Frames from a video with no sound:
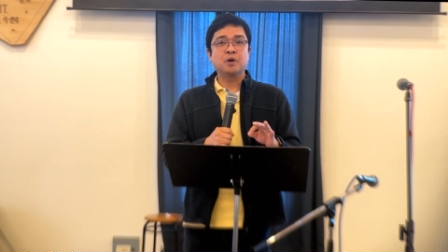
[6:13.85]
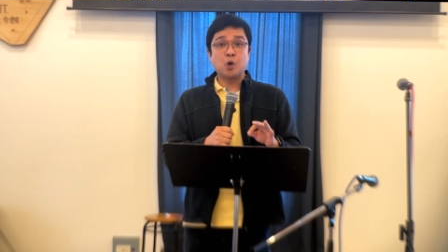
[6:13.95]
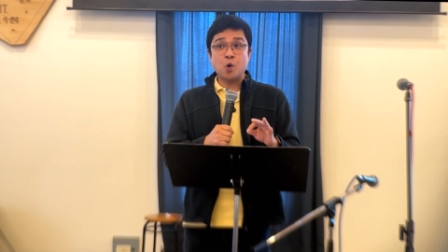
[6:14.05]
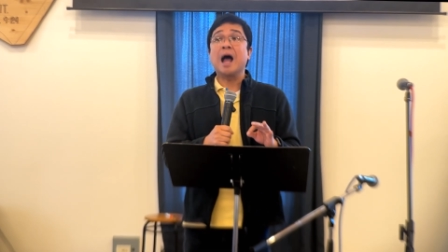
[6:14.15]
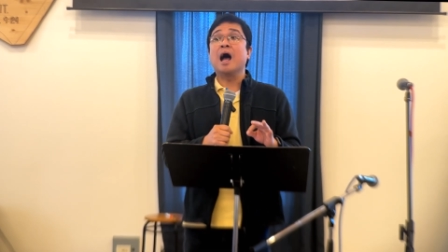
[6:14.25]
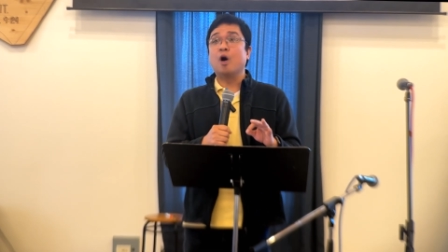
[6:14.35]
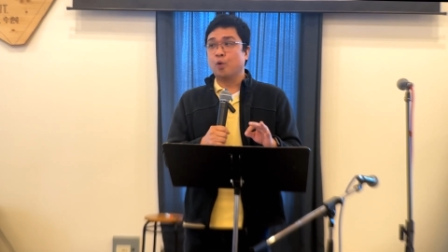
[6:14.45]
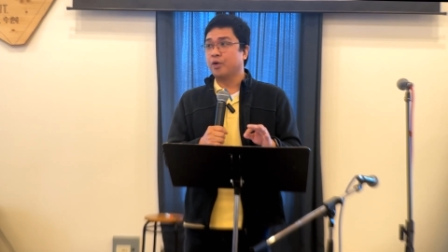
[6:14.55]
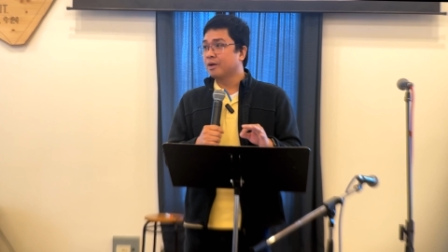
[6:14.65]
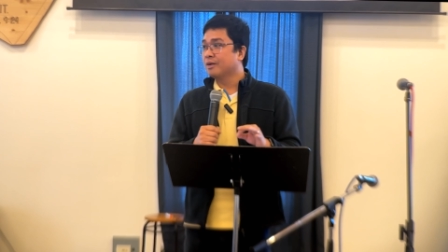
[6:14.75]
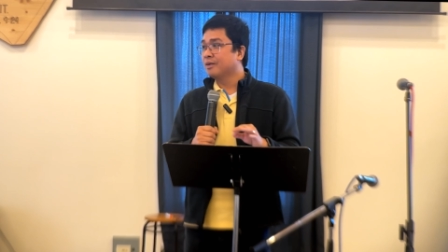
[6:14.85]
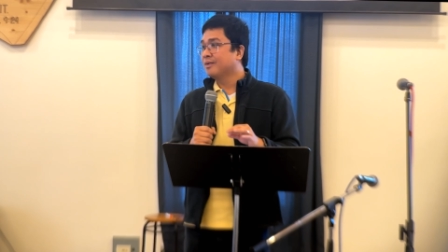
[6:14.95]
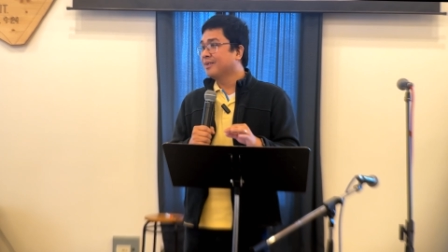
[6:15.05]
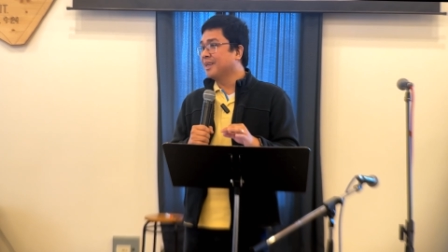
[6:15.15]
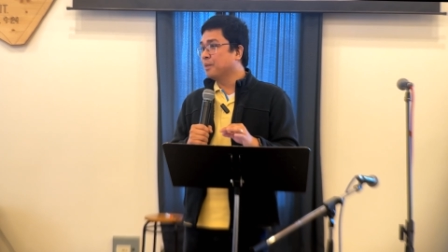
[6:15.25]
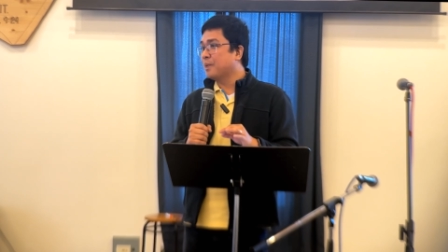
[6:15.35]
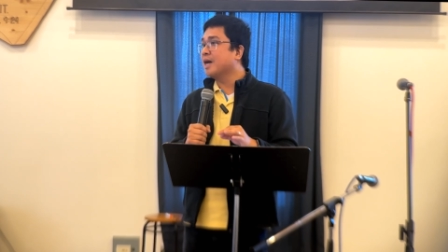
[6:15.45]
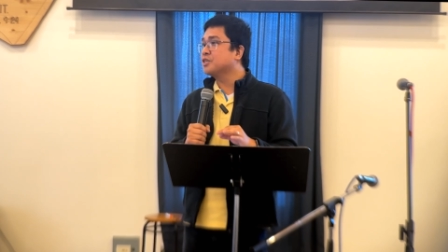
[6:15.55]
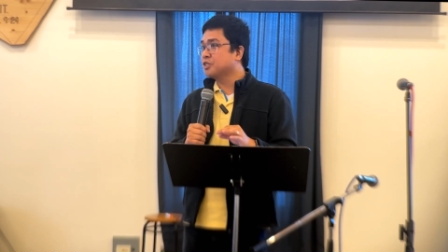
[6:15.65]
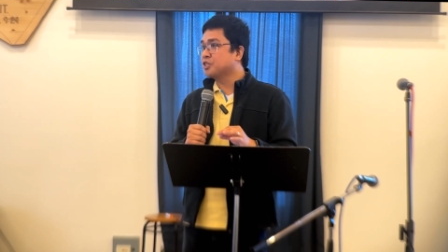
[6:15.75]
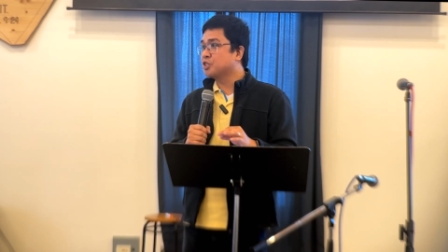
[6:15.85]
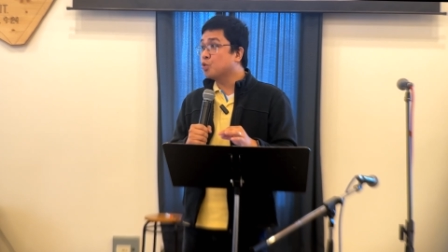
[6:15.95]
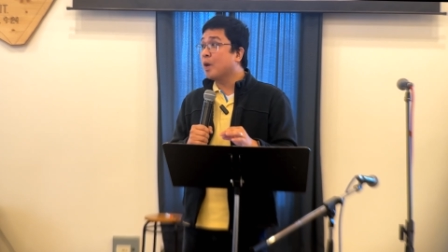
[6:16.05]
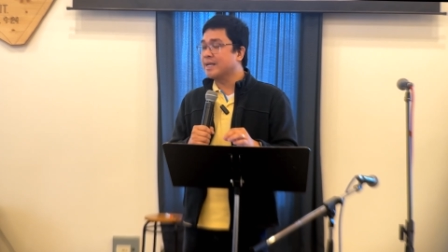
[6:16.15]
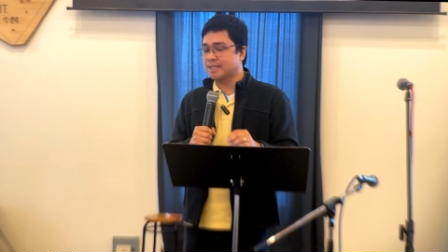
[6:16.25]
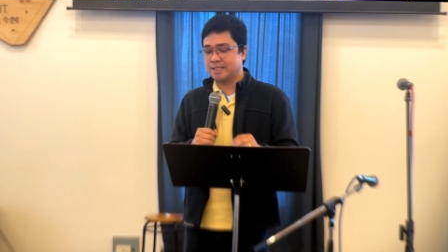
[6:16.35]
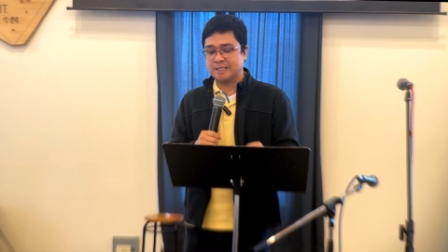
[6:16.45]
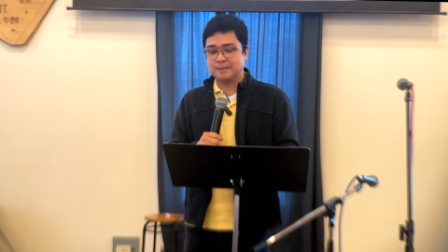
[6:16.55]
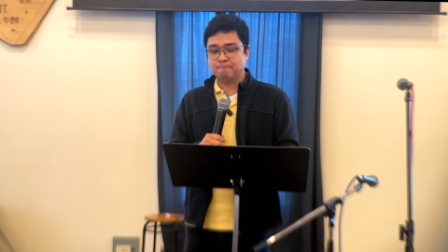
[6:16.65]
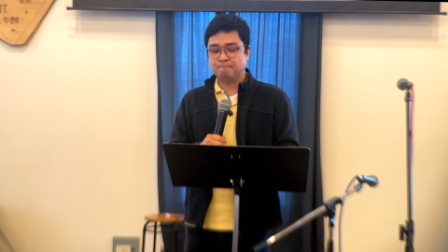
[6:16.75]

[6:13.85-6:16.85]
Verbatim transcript: crowd in the passage twice,